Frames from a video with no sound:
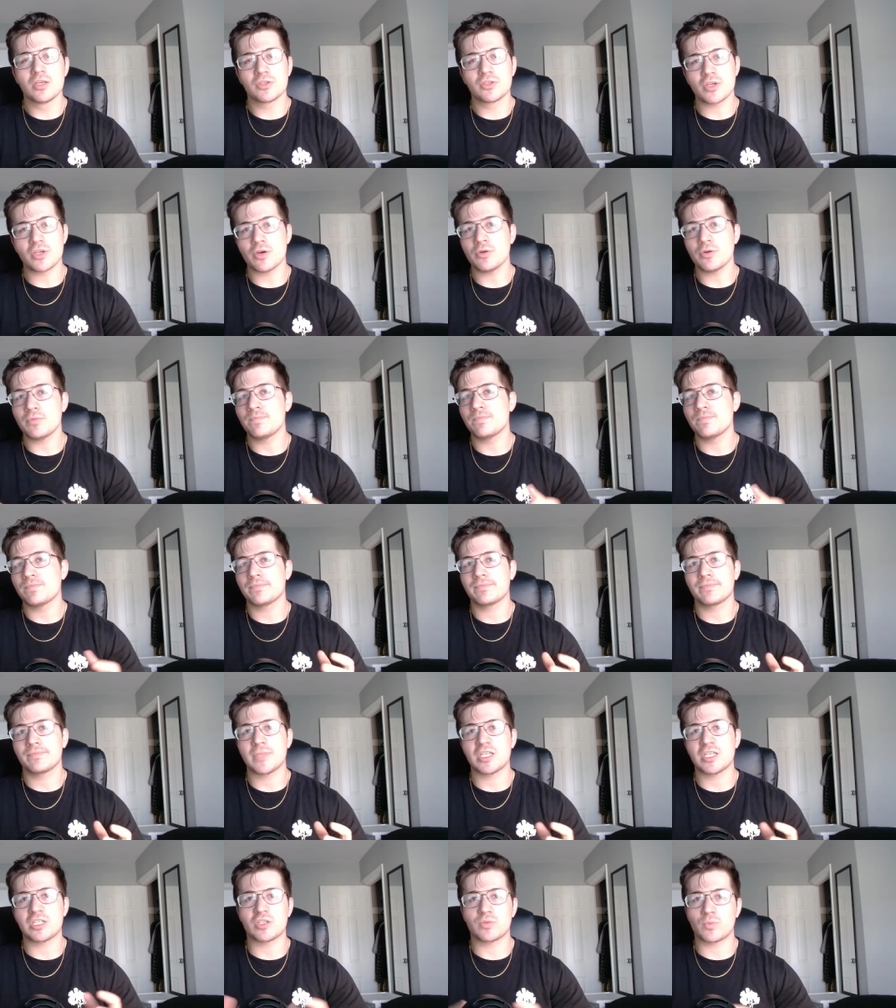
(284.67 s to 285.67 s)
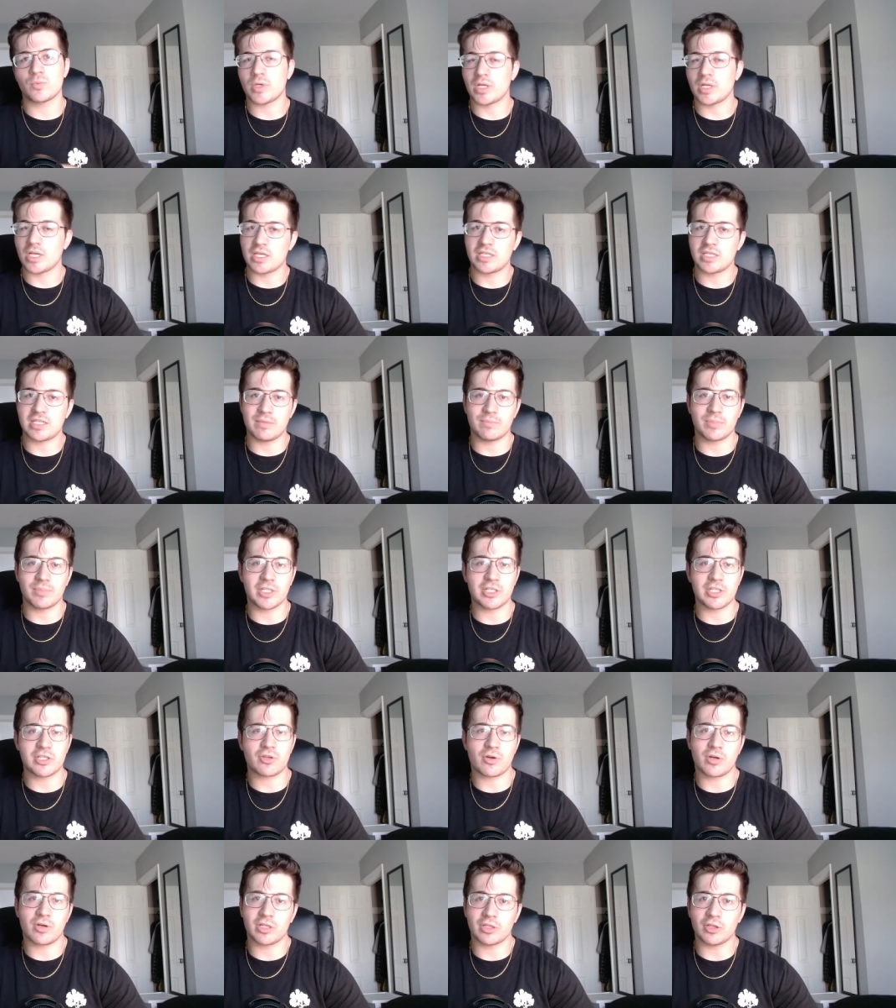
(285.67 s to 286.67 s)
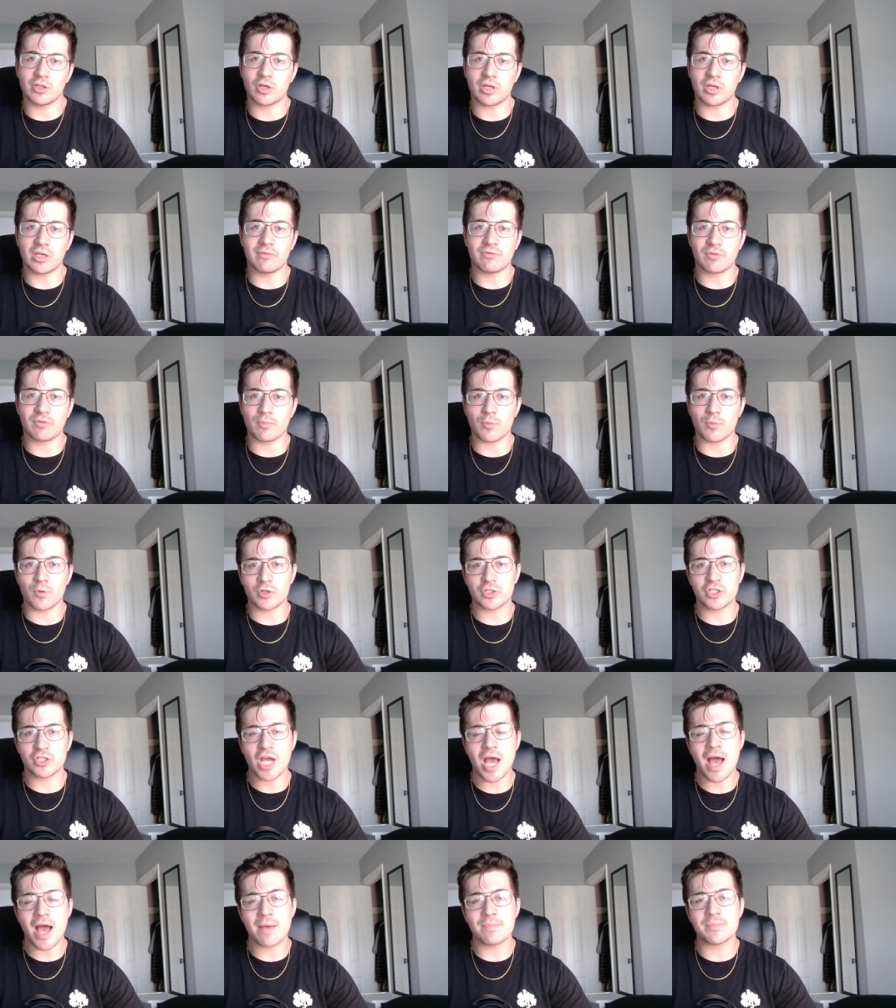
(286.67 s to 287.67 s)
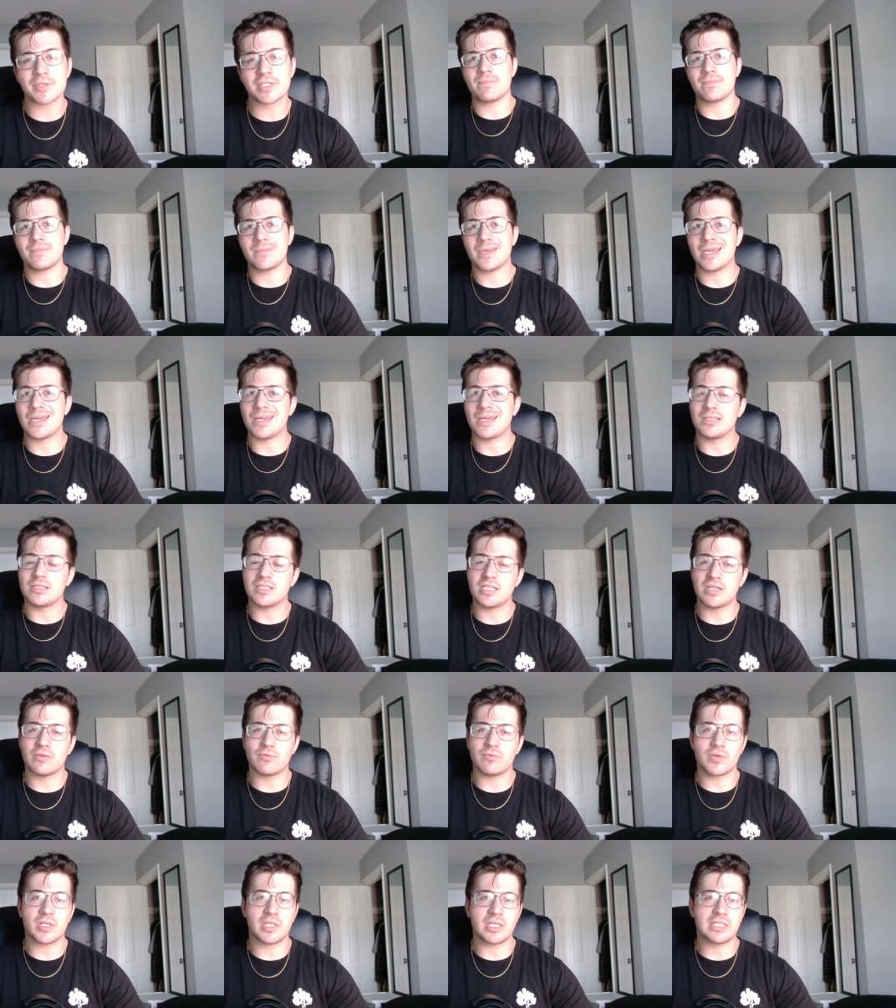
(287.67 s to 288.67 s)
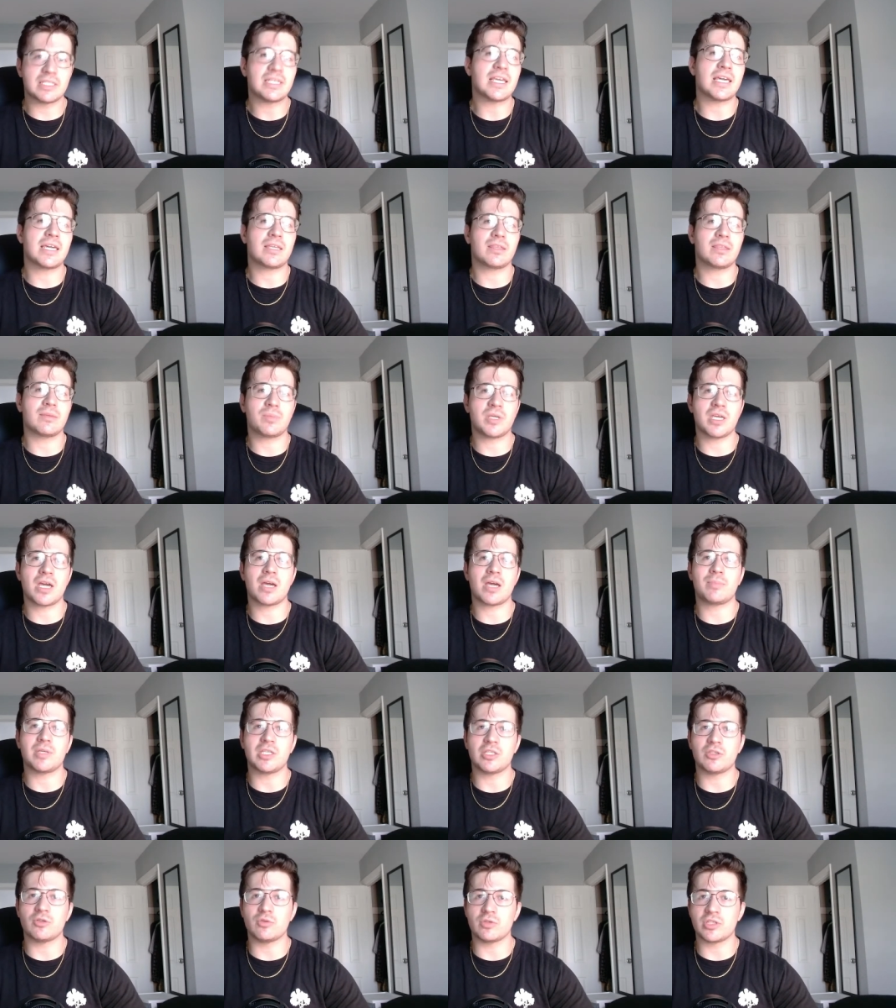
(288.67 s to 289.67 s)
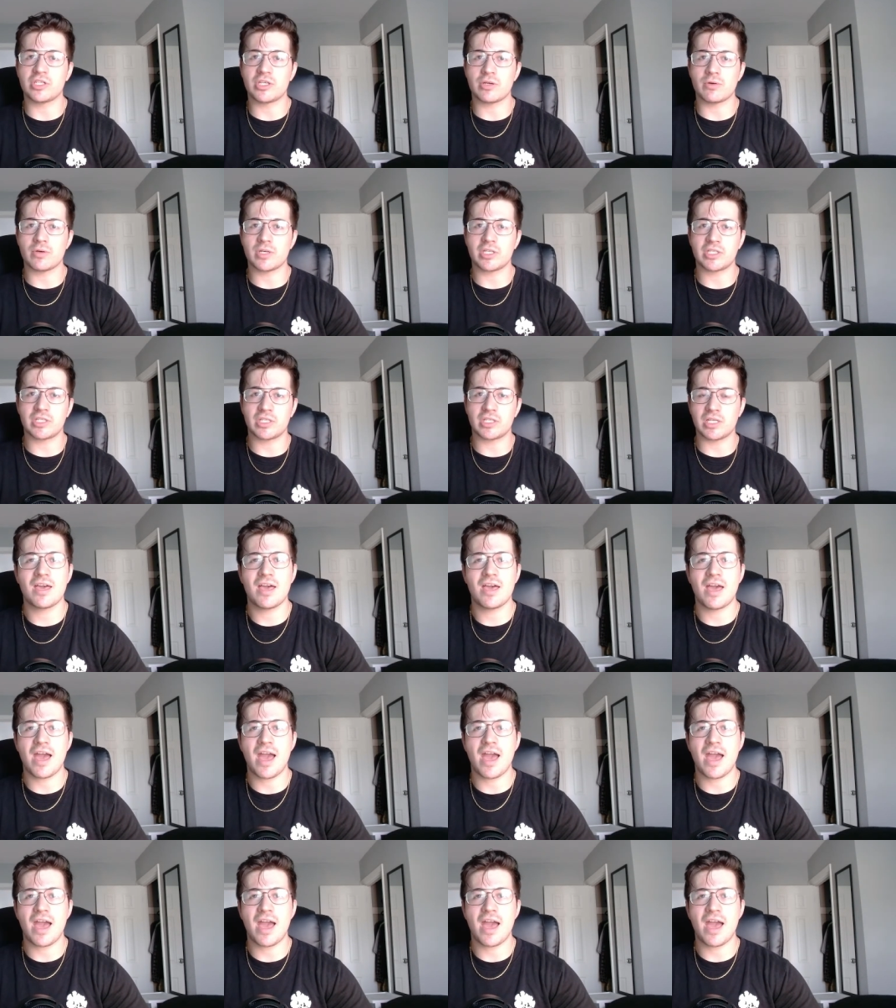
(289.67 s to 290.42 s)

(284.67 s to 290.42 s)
So this is when I simply started looking for more jobs and didn't really take the PIP too seriously,